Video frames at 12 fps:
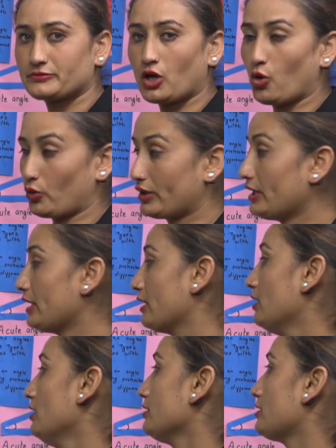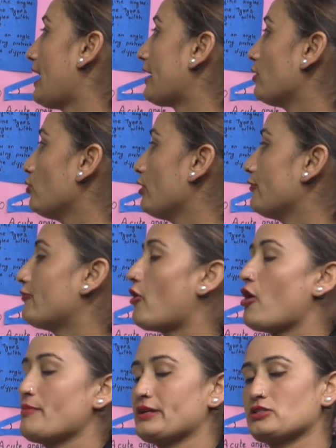Okay, the angle will
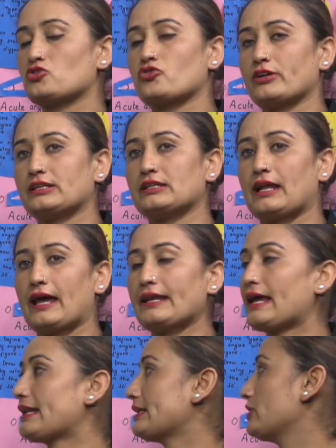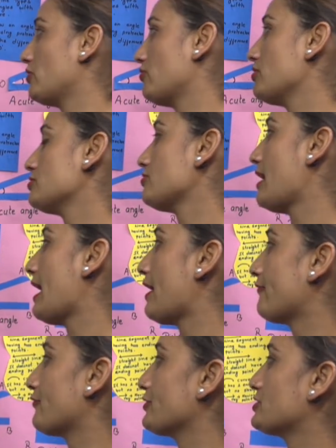form in a straight line, and here also I
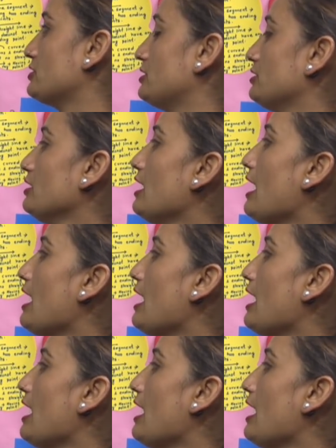have written